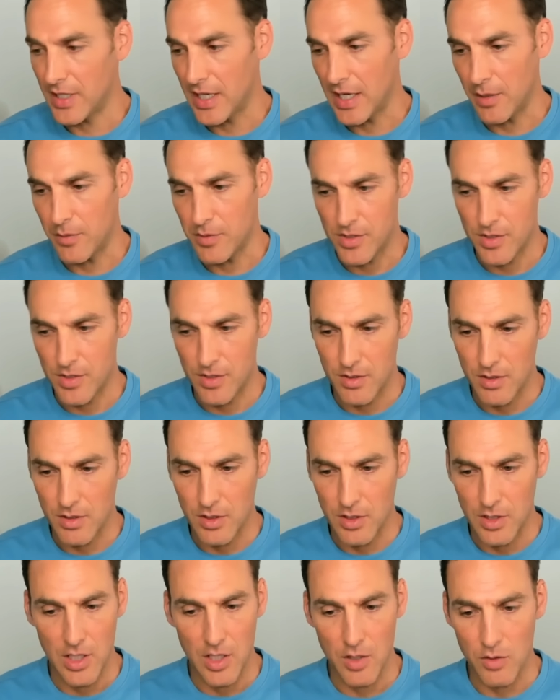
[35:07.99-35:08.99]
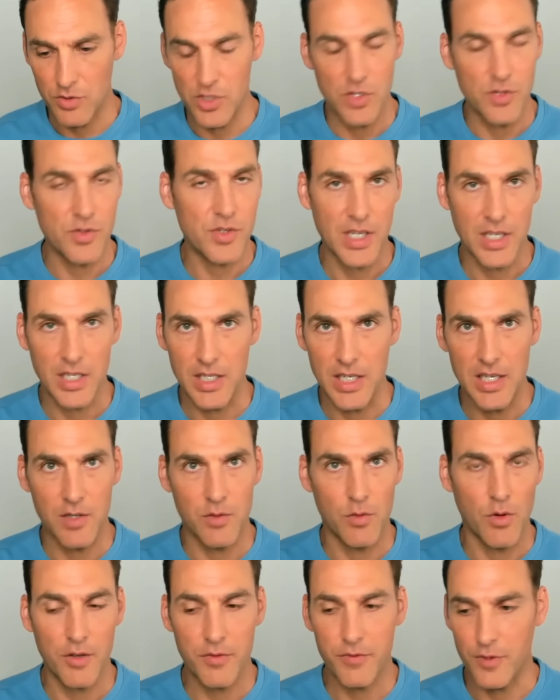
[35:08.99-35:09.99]
and I was, you know, juicing and
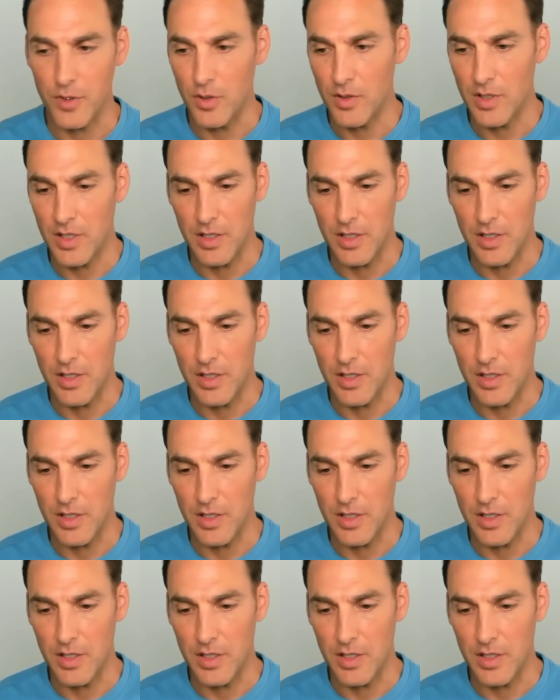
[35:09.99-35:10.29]
eating raw food.